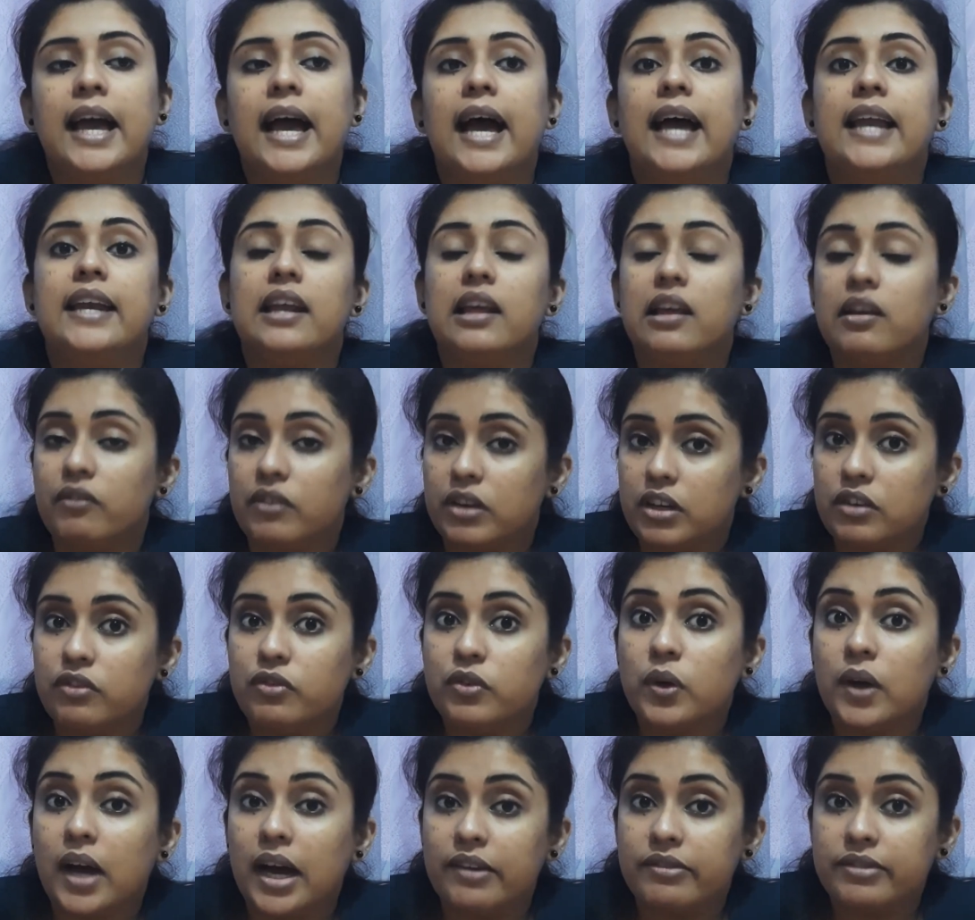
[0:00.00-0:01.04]
And even if
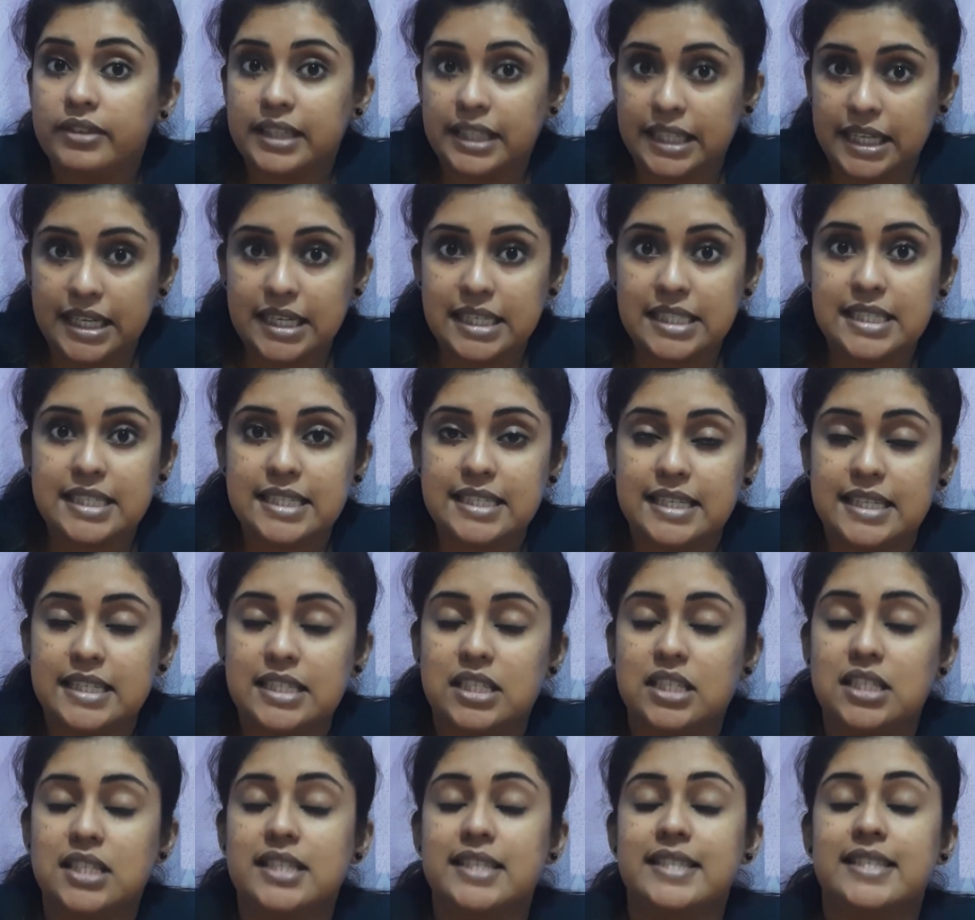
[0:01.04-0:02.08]
you have cleared these
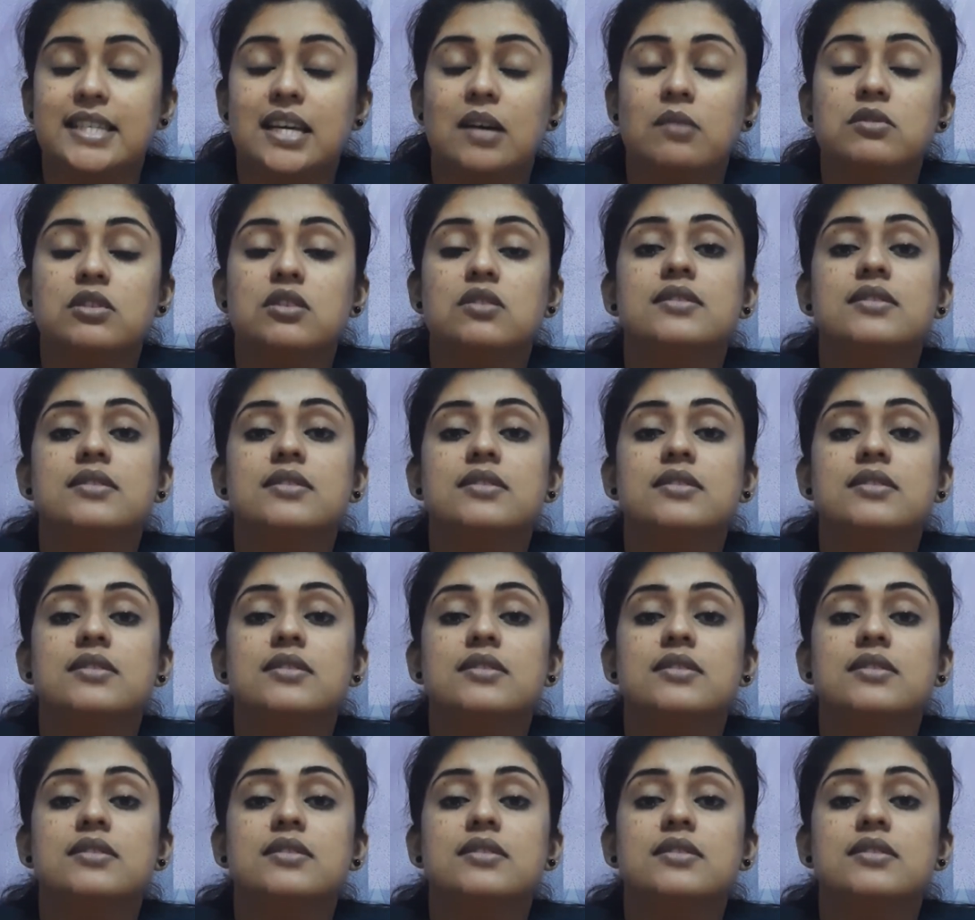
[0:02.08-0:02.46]
entrance exams,